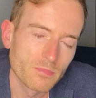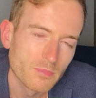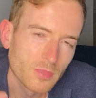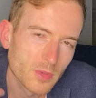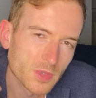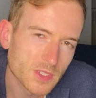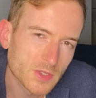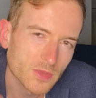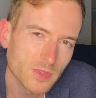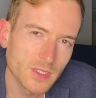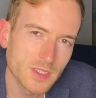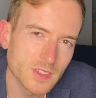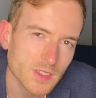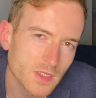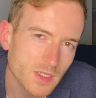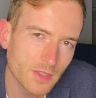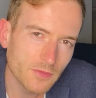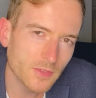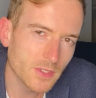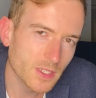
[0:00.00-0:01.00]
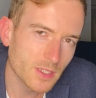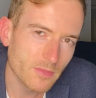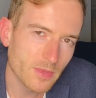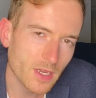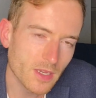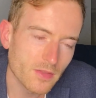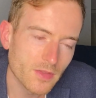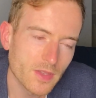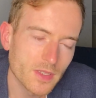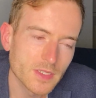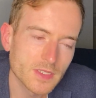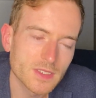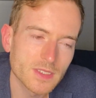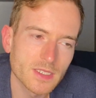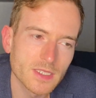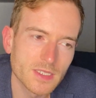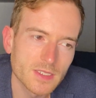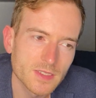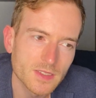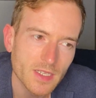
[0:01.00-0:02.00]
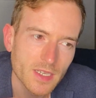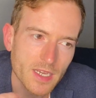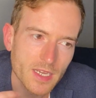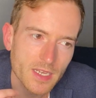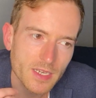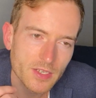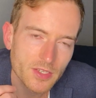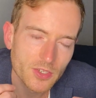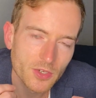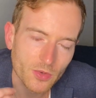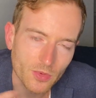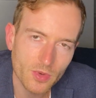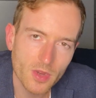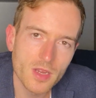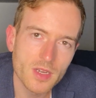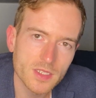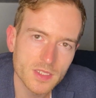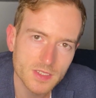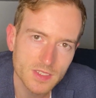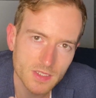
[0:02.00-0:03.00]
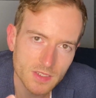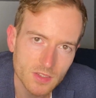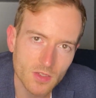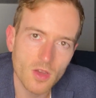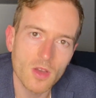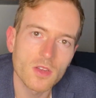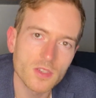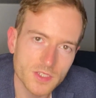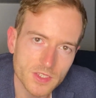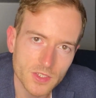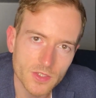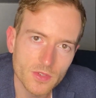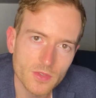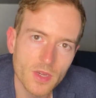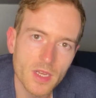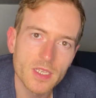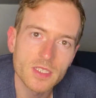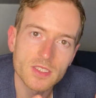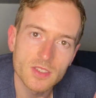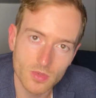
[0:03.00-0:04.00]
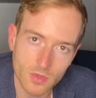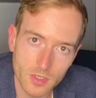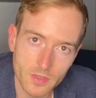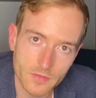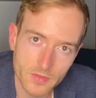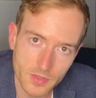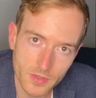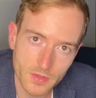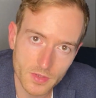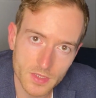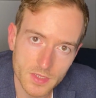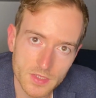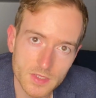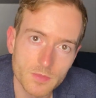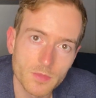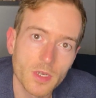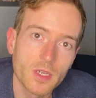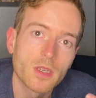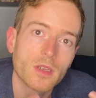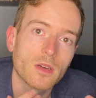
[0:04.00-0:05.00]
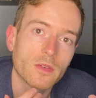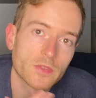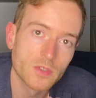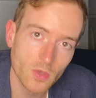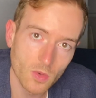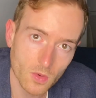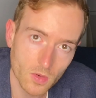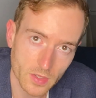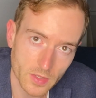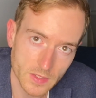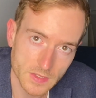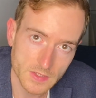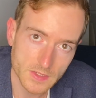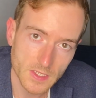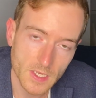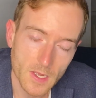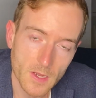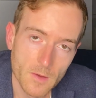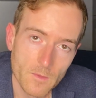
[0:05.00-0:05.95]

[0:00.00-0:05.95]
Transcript: But what's really significant about this is that Uranus is also at 12 degrees, but of Taurus.